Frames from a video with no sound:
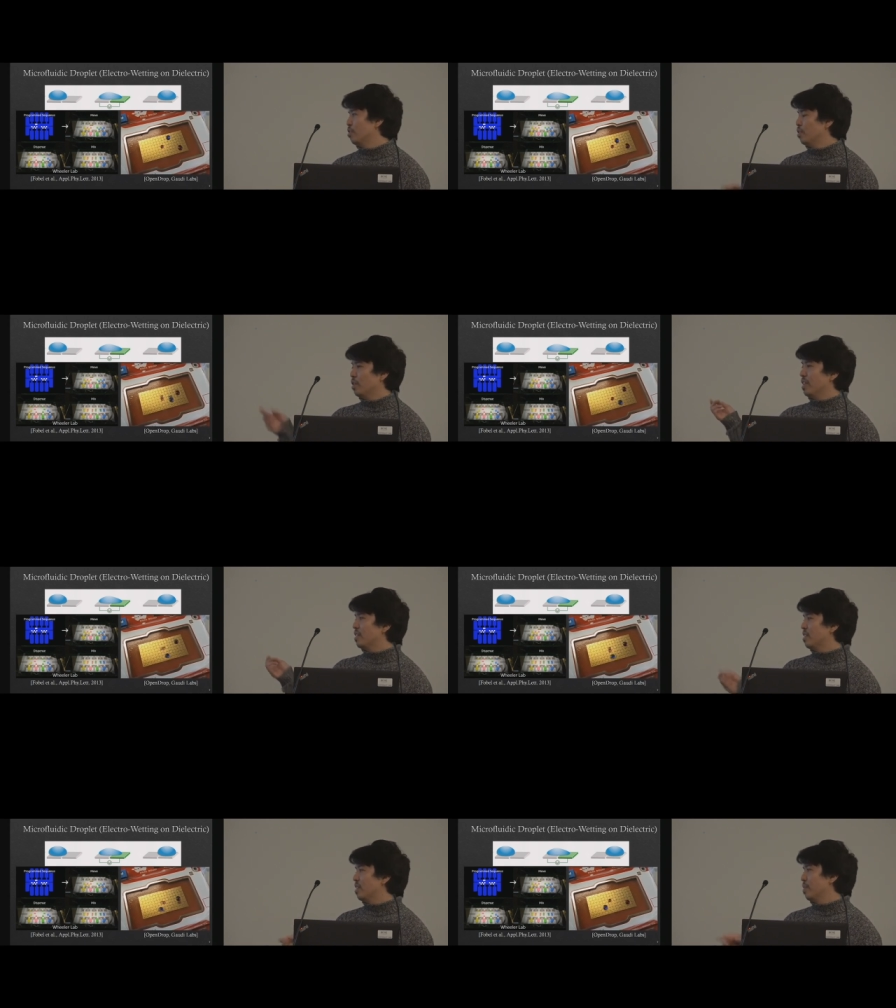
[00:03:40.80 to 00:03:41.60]
So if you're
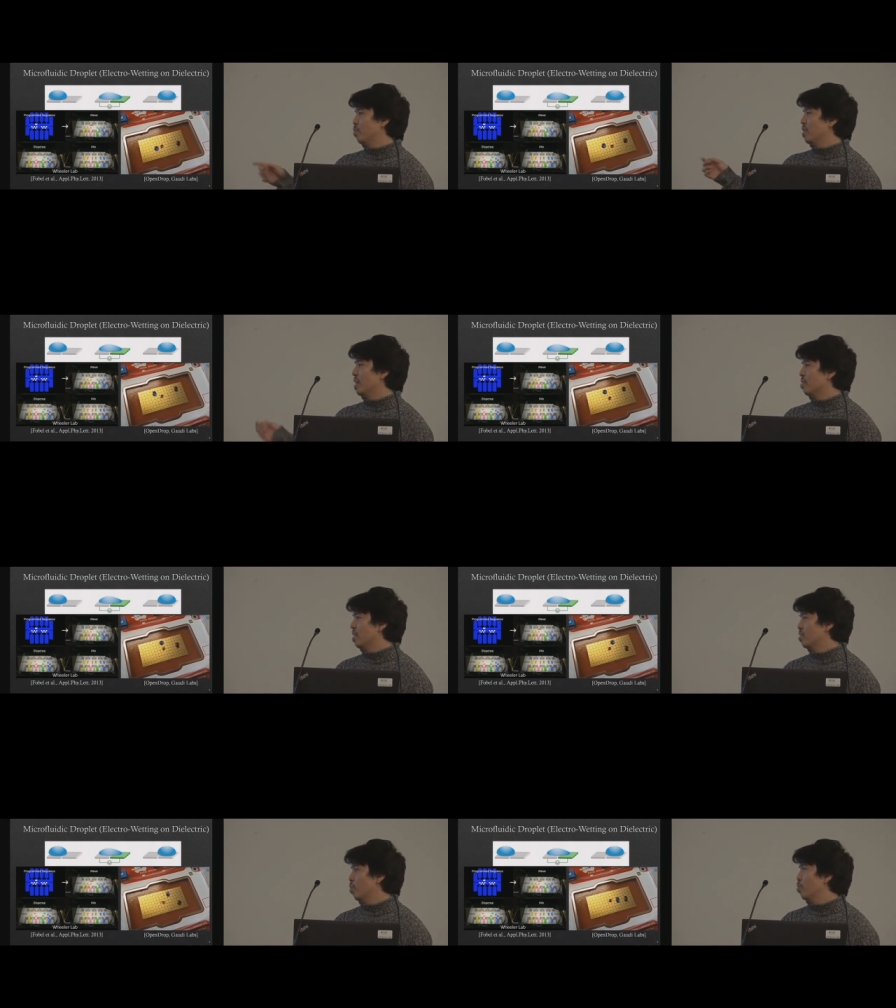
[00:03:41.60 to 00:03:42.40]
interested, please
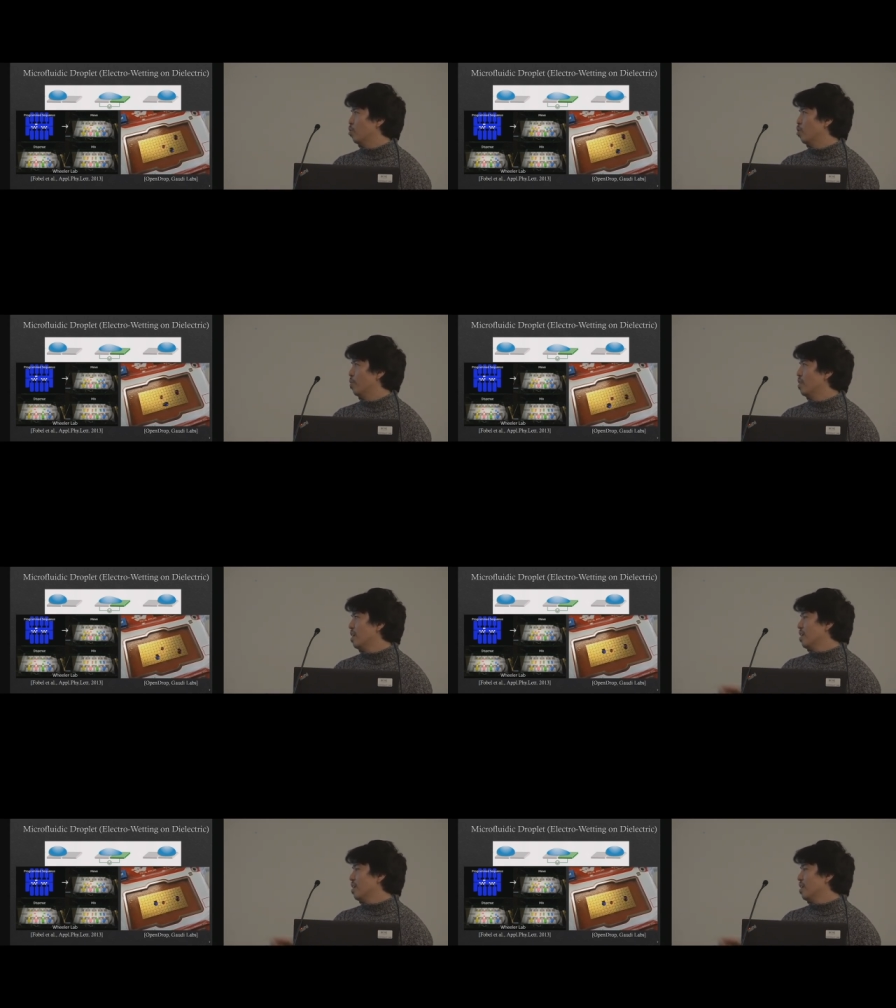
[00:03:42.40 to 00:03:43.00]
access OpenDrop.